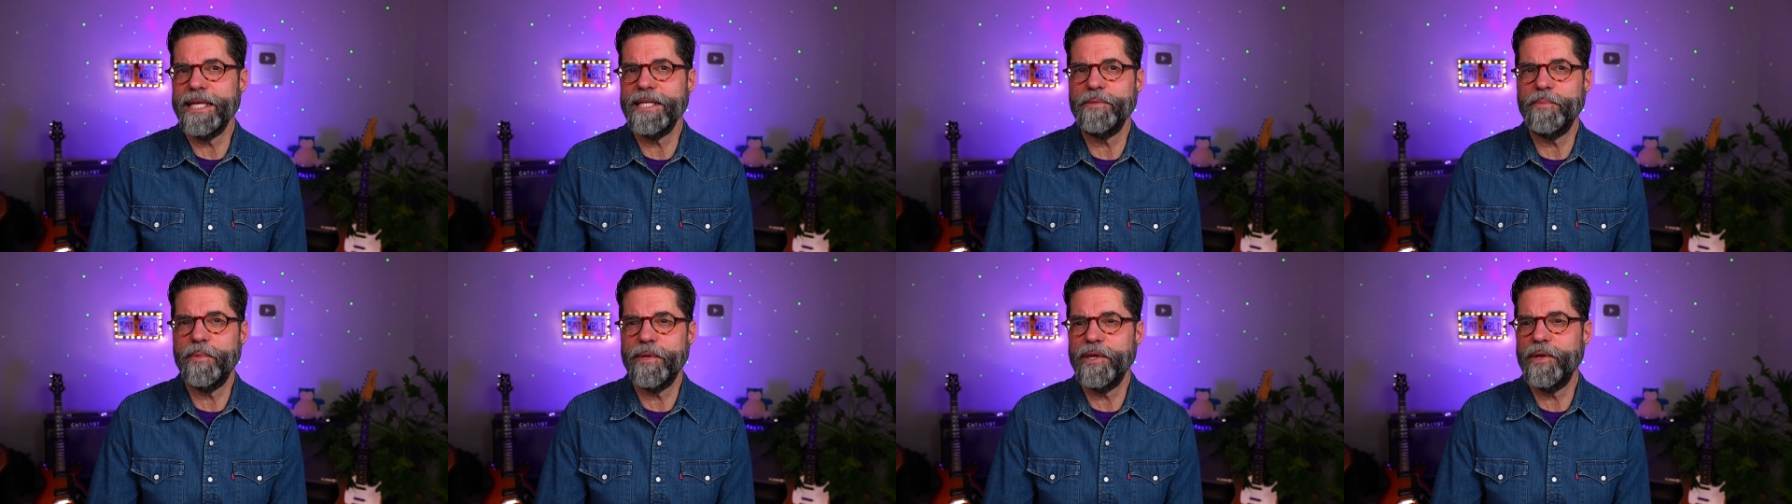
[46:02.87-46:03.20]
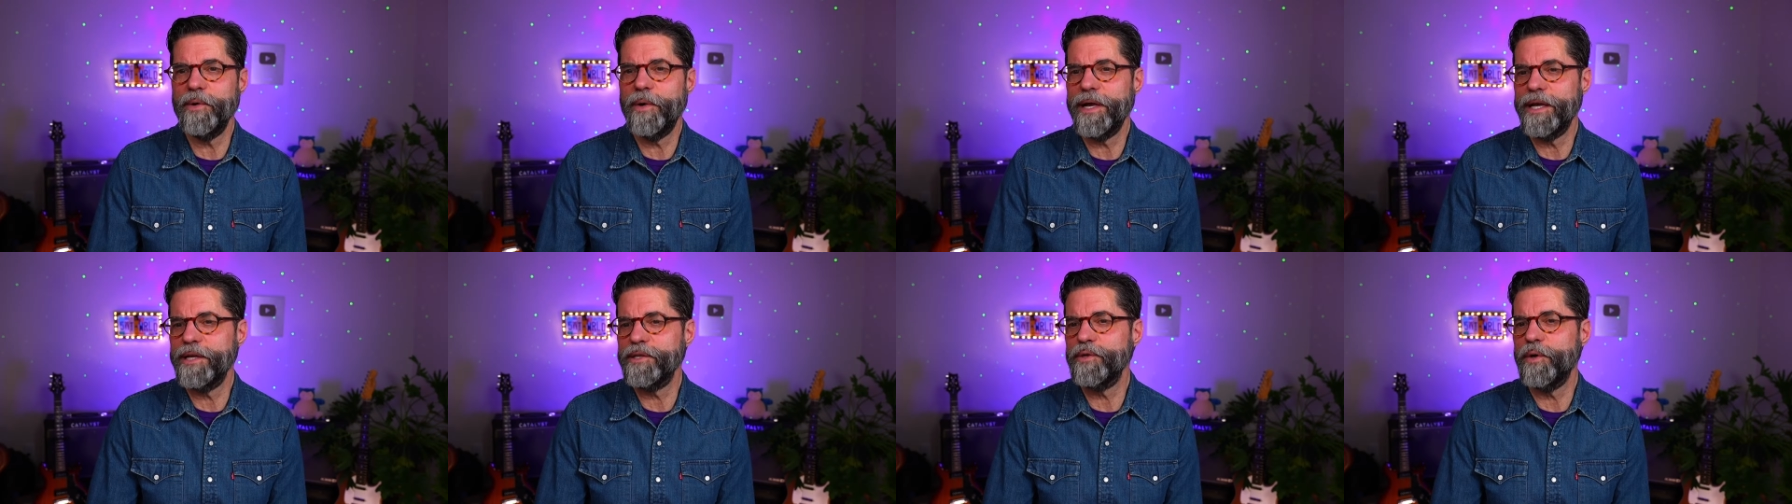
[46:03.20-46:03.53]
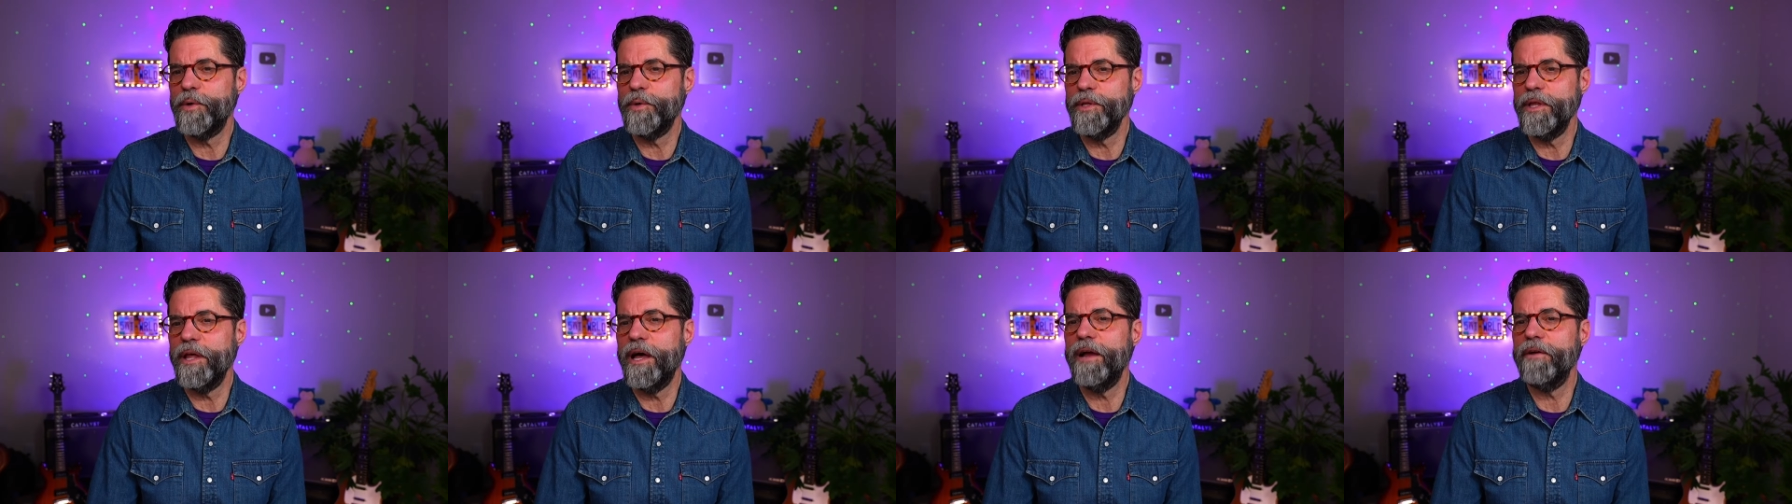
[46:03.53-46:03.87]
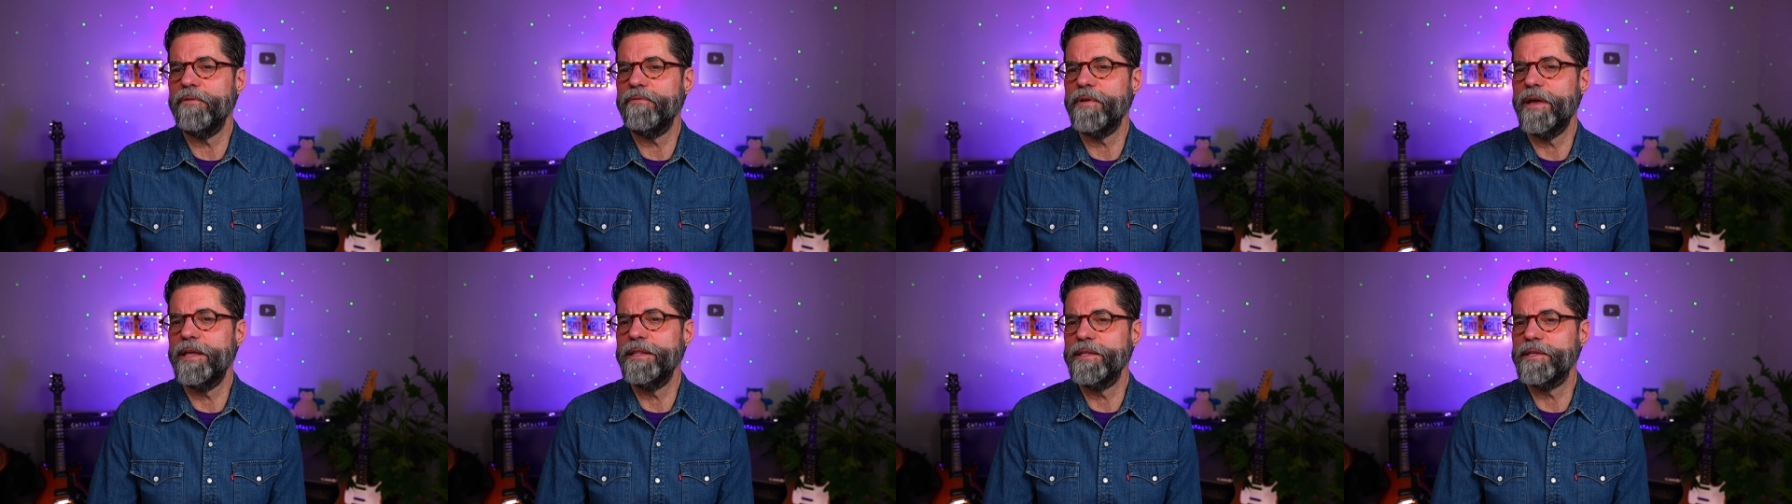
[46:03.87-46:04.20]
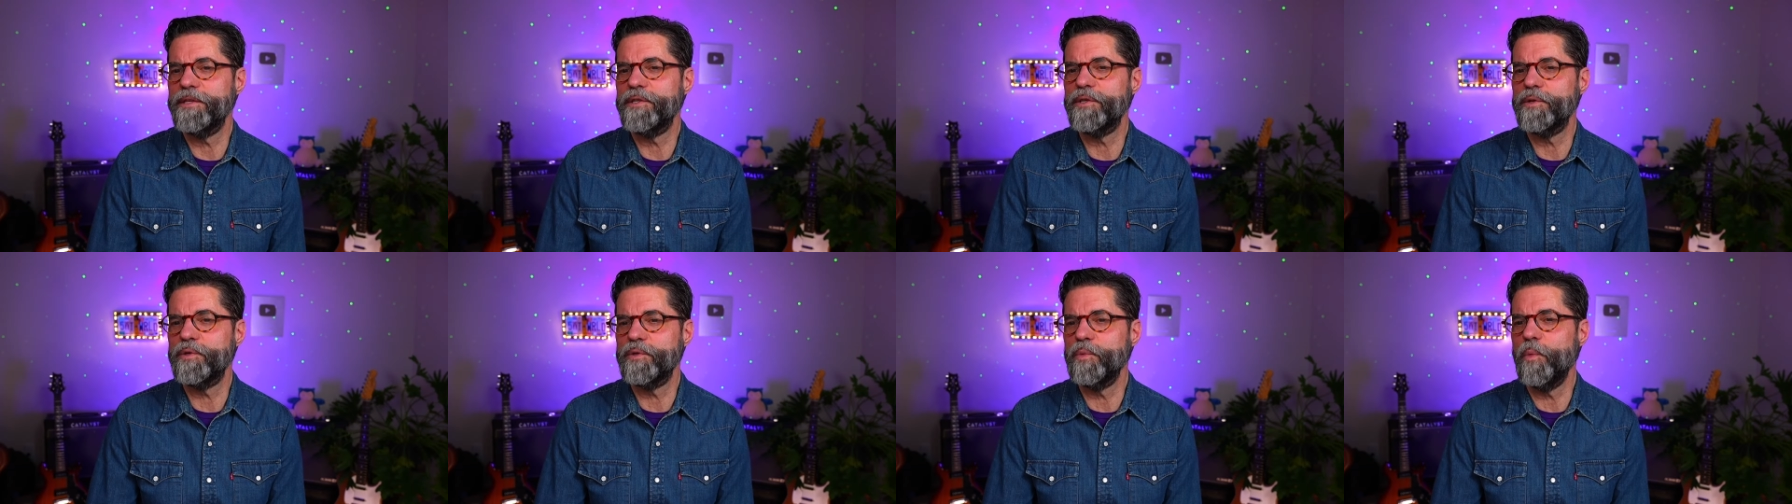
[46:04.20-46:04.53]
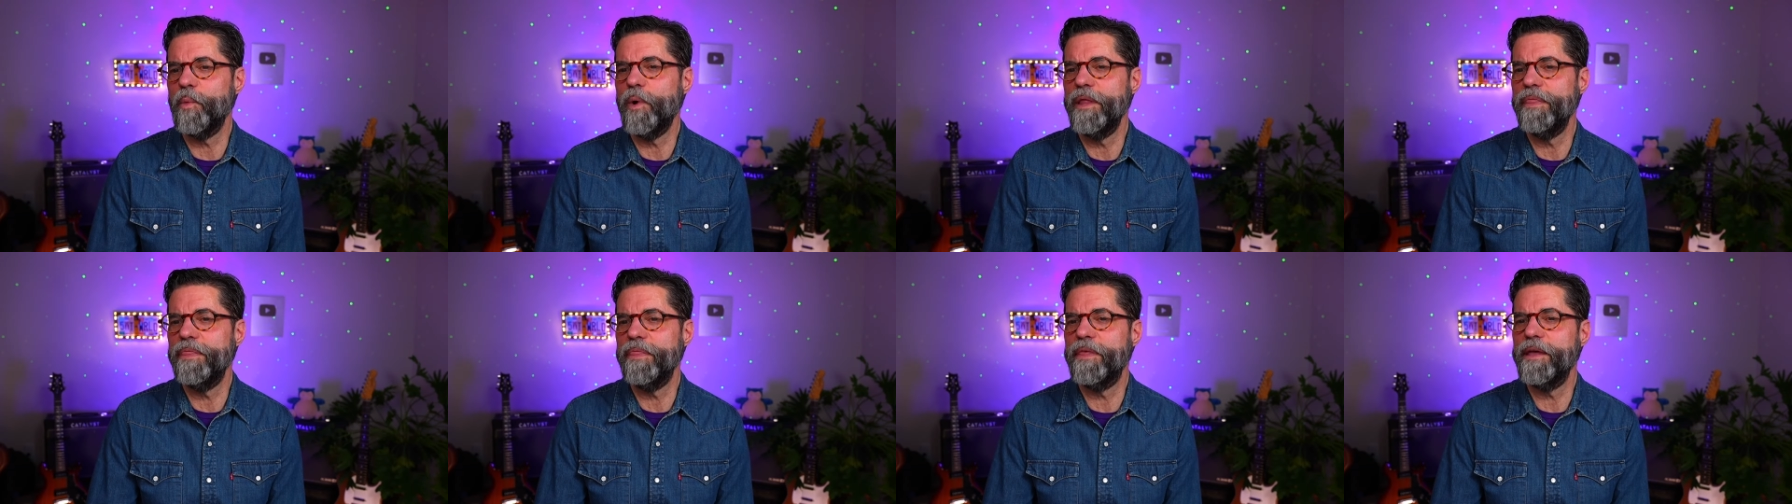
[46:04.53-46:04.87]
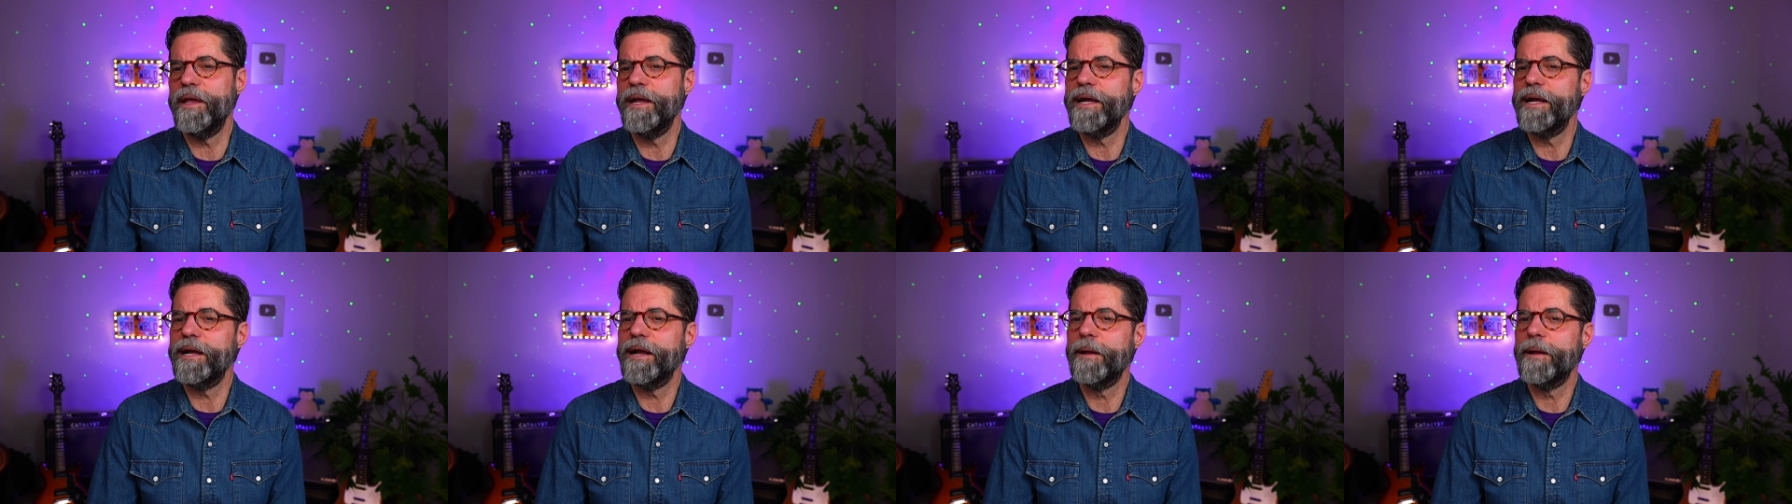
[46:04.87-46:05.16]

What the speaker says: been doing his whole life. And this is one thing.